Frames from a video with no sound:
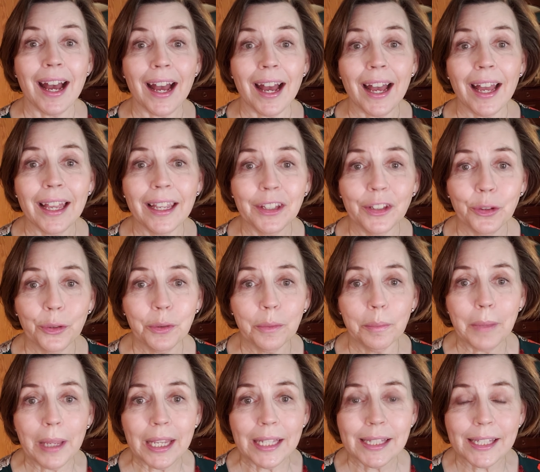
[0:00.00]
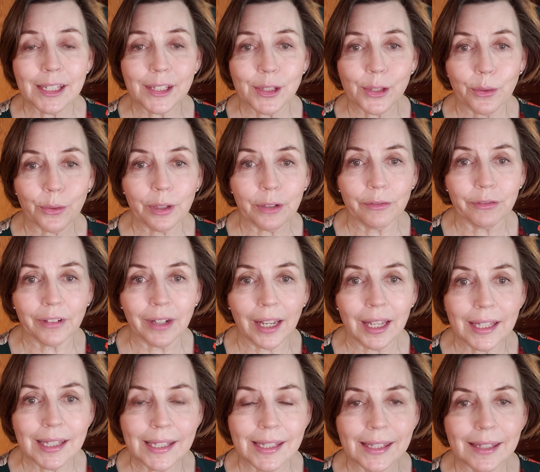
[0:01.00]
Hi, you amazing sewing
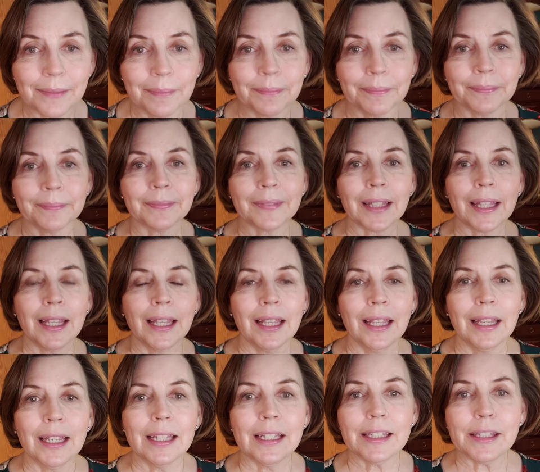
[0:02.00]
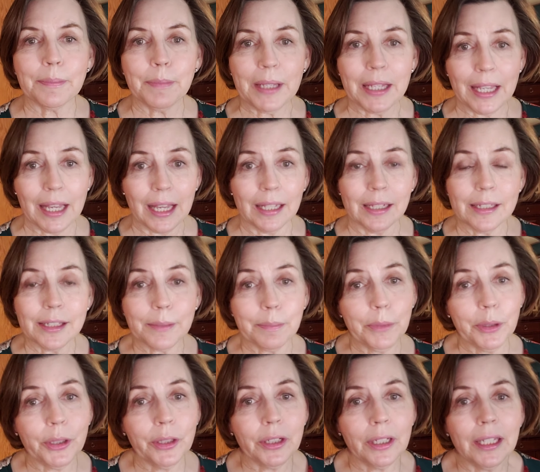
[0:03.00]
friends. It's me, Alice
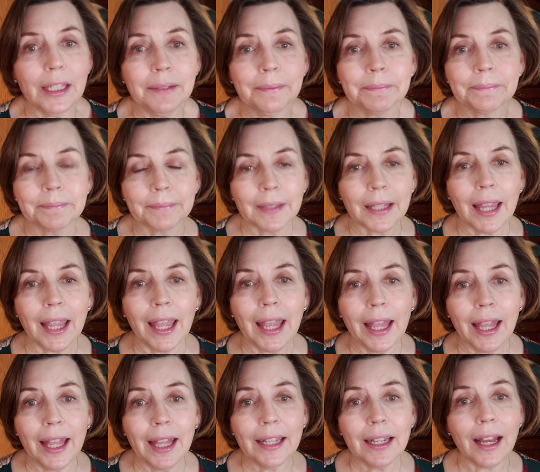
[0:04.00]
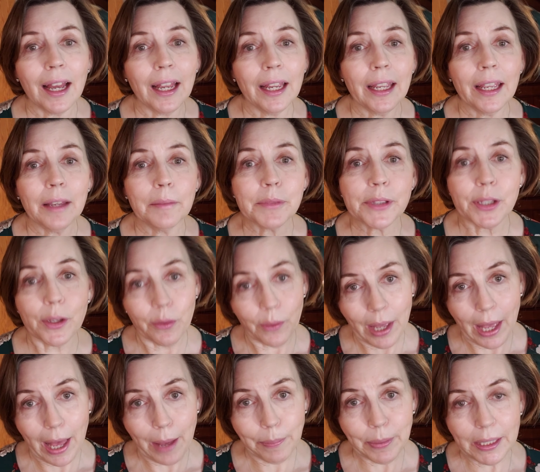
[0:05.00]
Murray, and I am so
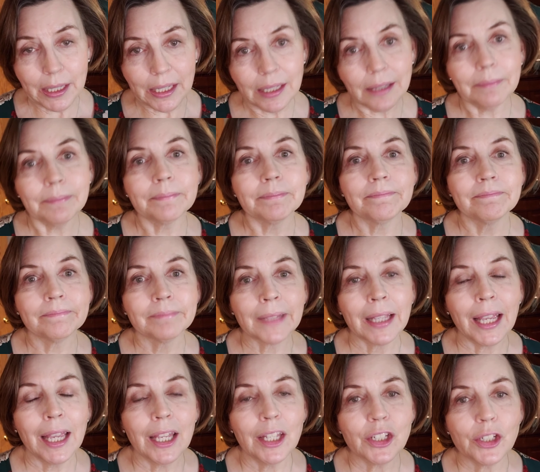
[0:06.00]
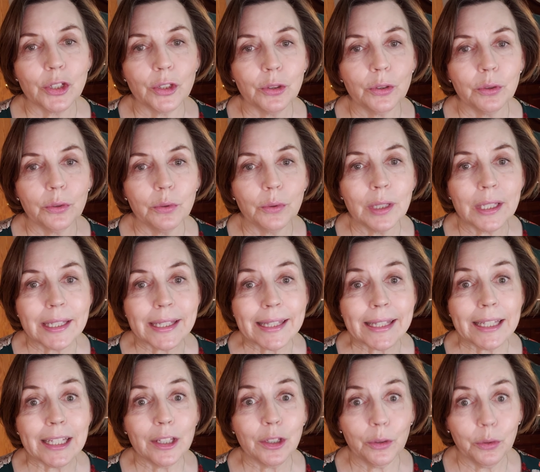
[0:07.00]
happy to
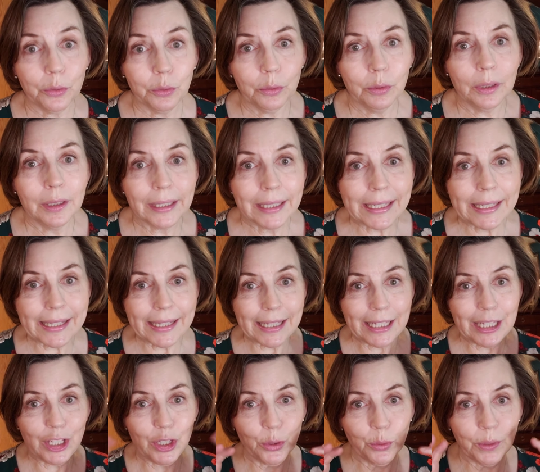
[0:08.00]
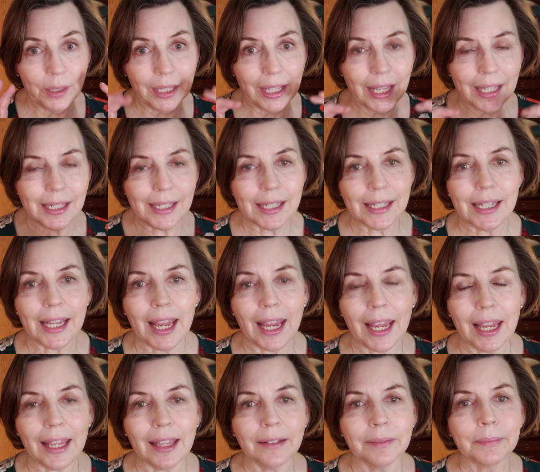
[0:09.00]
see you again
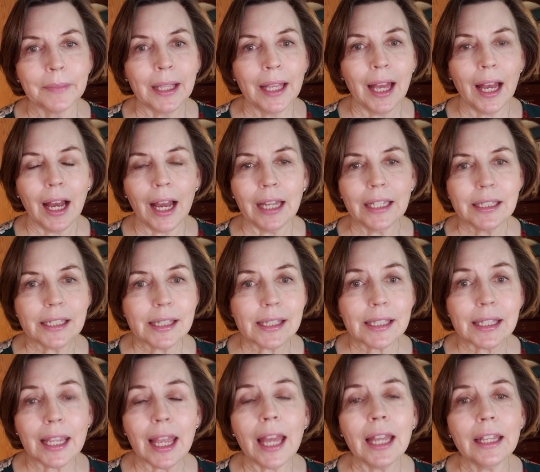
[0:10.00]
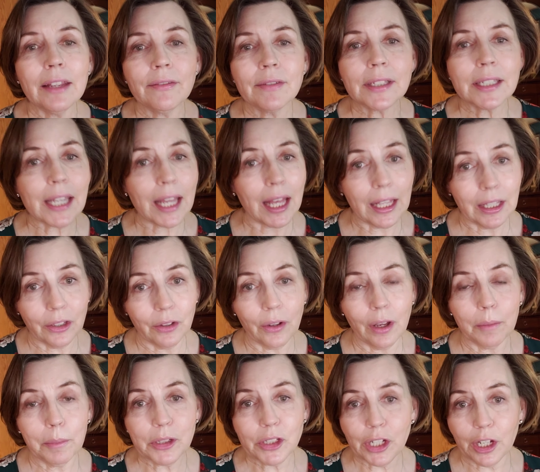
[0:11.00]
today. I just can't even tell you how
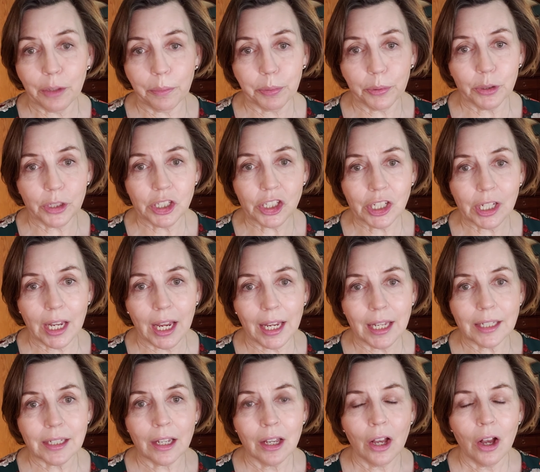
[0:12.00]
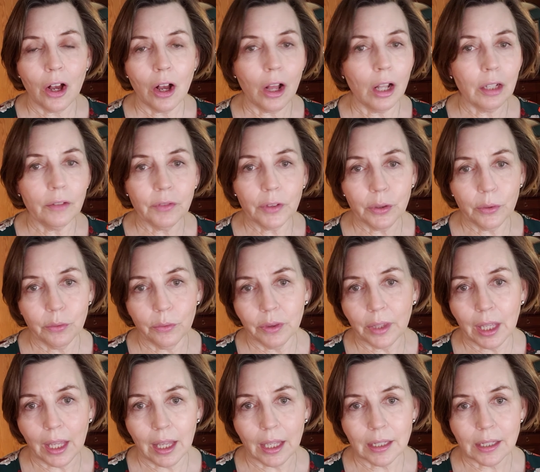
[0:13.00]
much I appreciate all of you
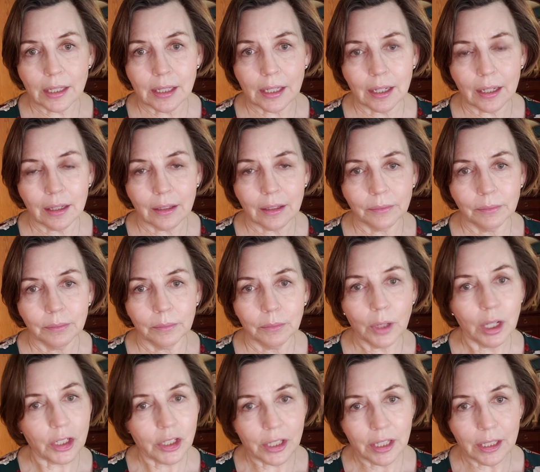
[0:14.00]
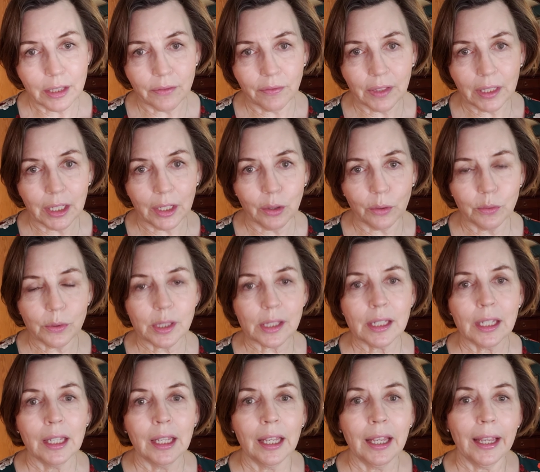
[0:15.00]
that watch these videos
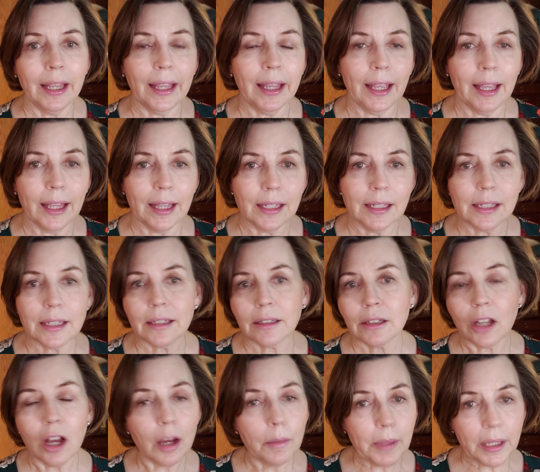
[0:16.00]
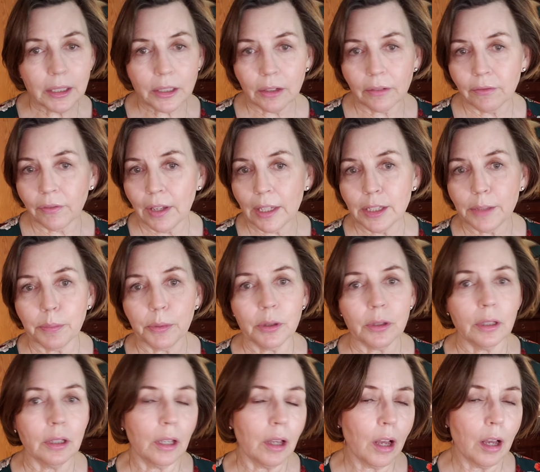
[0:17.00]
and comment on Facebook
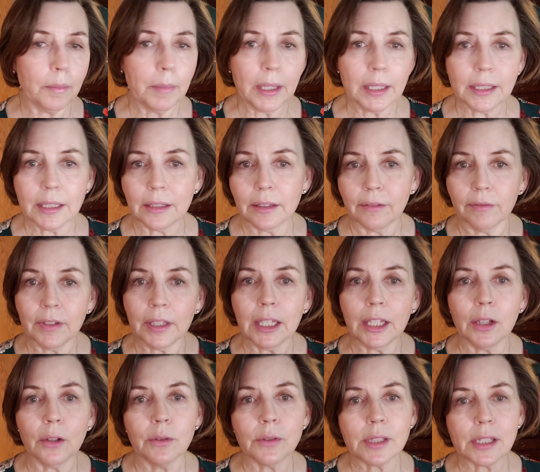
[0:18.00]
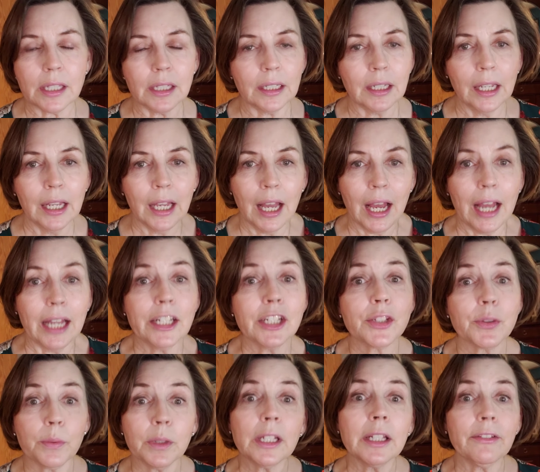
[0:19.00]
and comment in the videos. And I
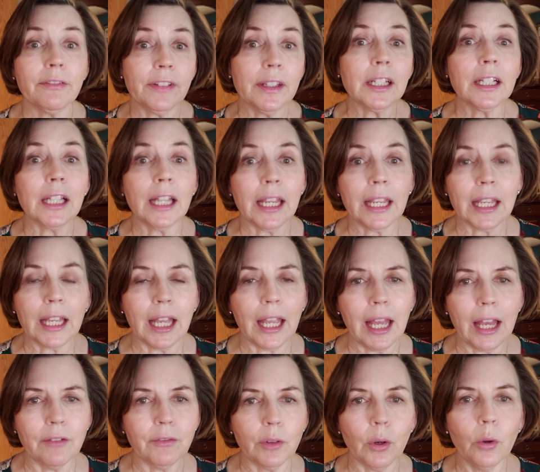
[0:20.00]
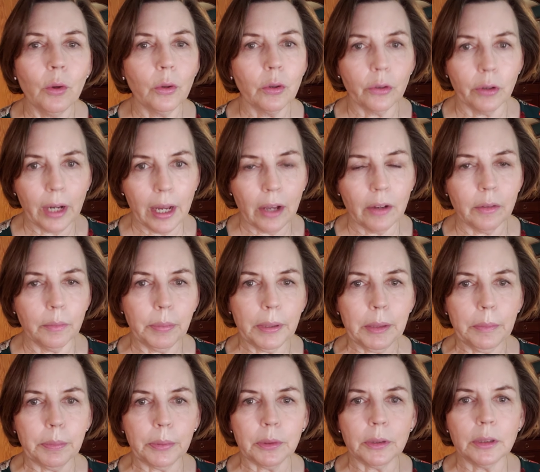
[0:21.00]
just really feel like I have a whole crowd of
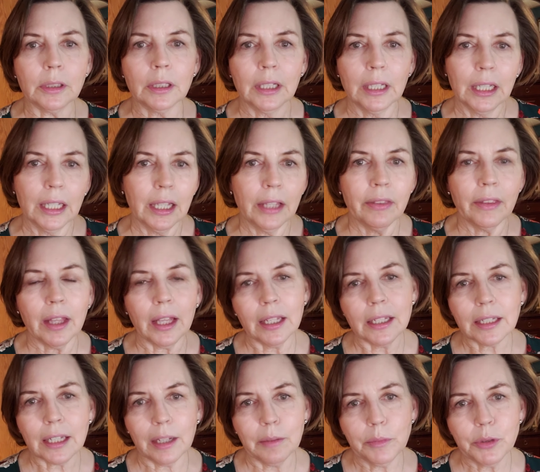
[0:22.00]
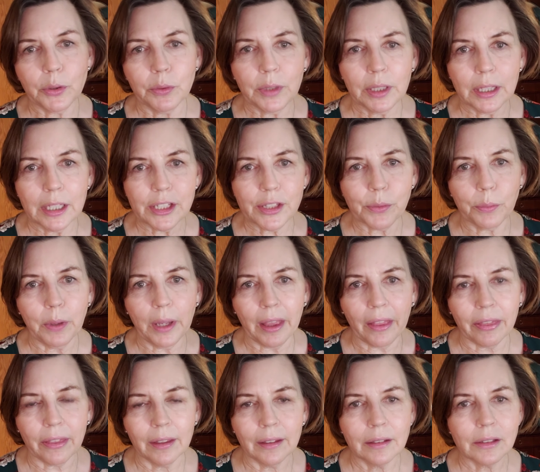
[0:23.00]
people that I'm doing this with.
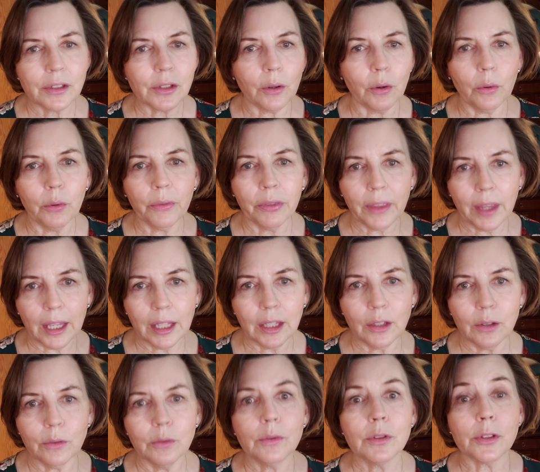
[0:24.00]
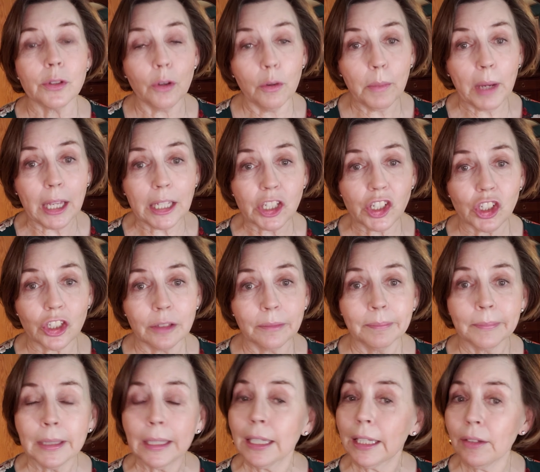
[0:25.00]
So thank you so much,
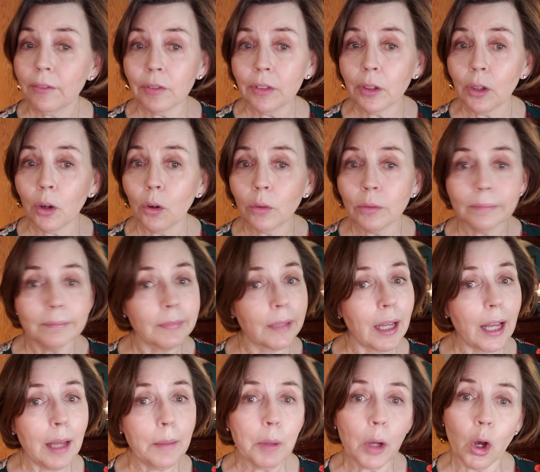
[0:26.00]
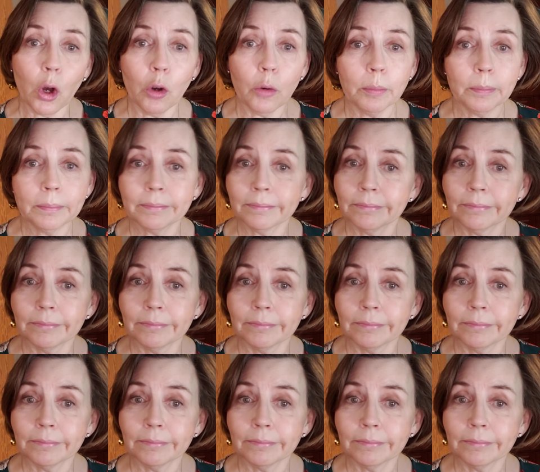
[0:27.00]
even though I'm home